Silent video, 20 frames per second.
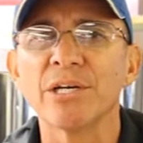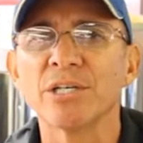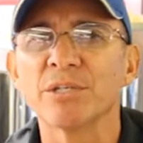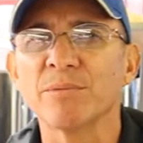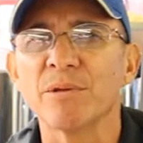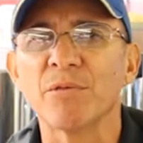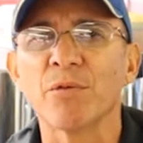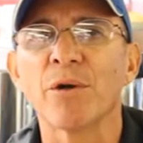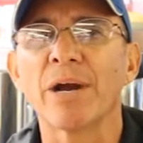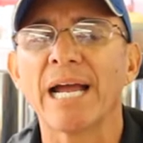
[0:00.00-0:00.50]
years
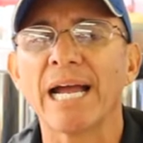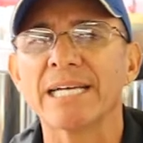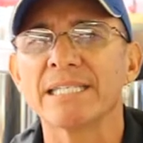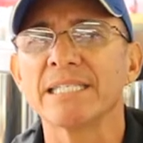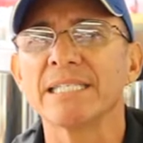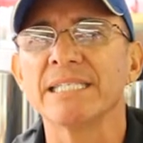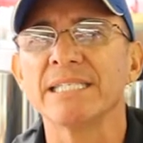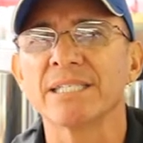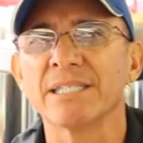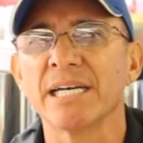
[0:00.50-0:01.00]
before I
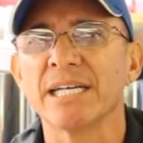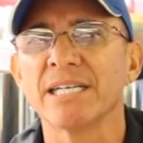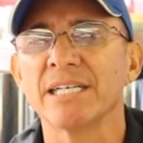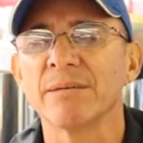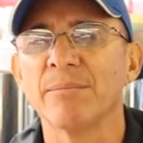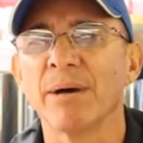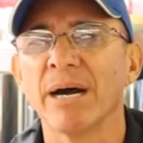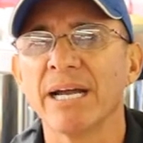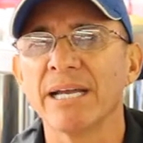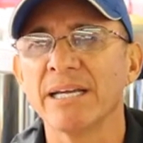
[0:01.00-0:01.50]
actually decided
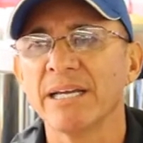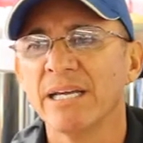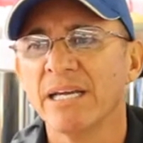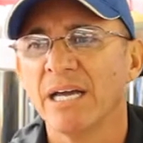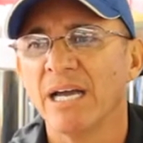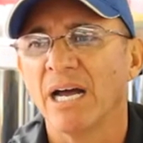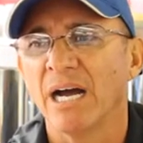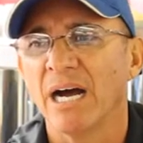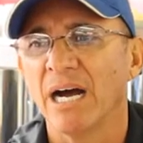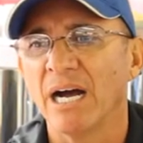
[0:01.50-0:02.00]
to buy.
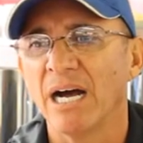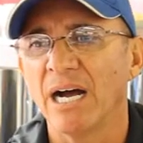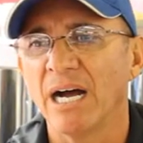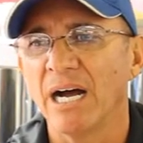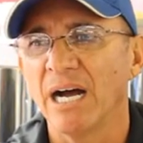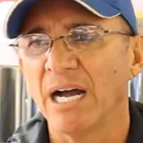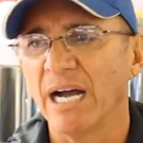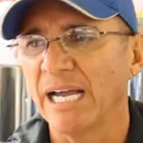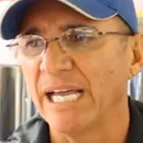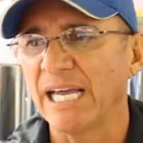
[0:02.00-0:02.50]

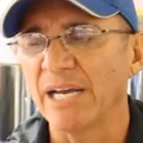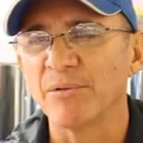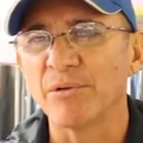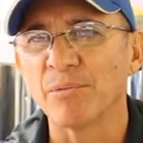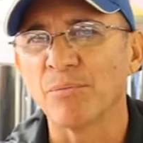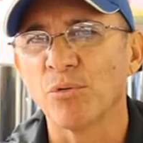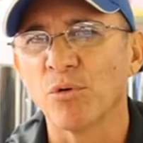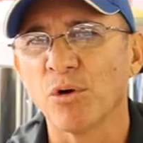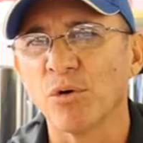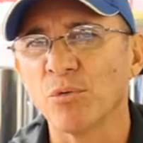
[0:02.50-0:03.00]
I had a
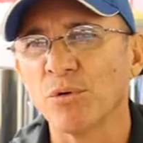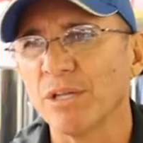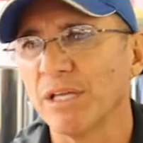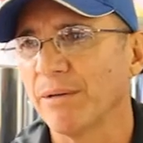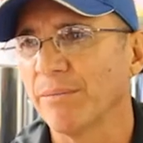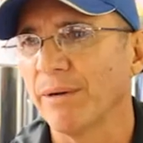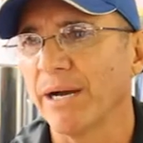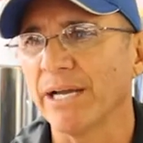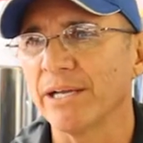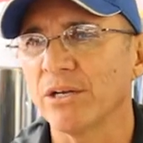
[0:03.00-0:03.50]
rapport with
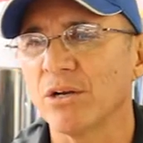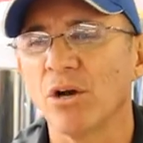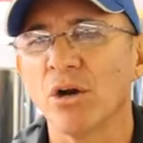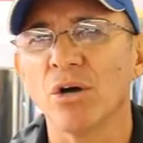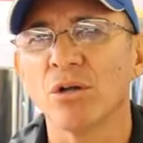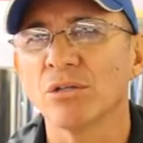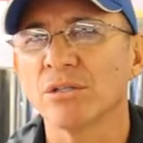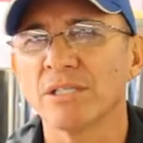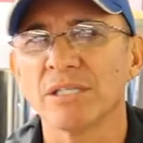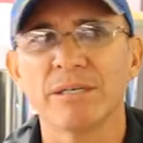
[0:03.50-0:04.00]
him. I
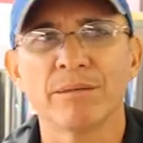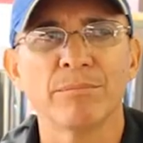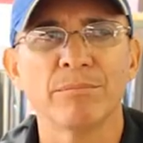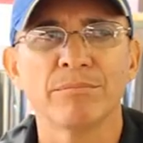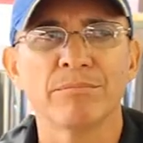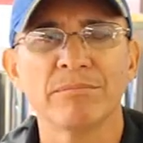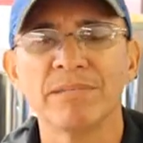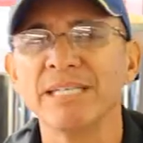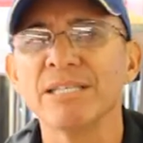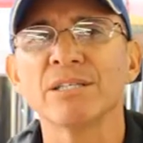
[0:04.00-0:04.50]
called him
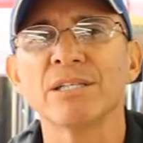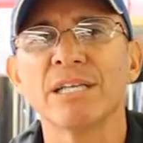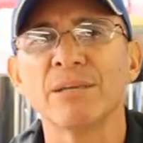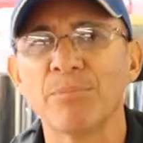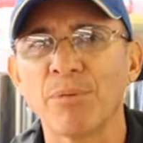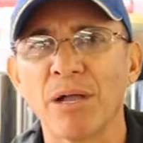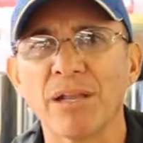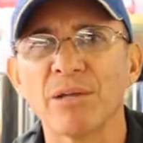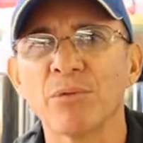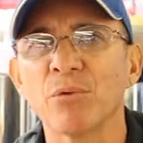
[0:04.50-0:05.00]
easily
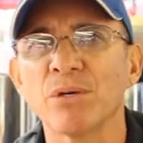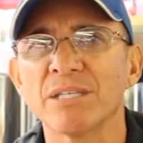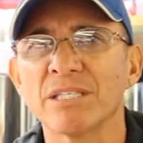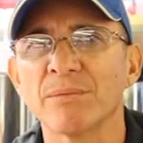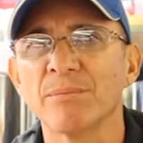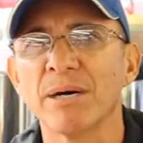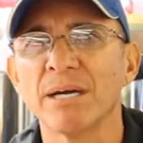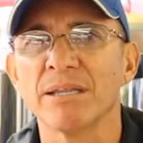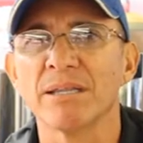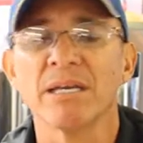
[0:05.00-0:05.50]
probably once
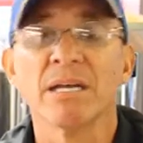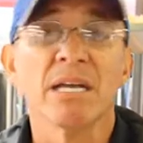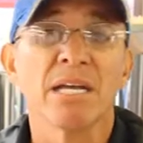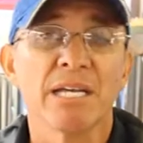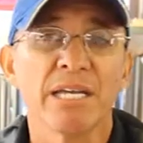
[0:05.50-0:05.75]
a month.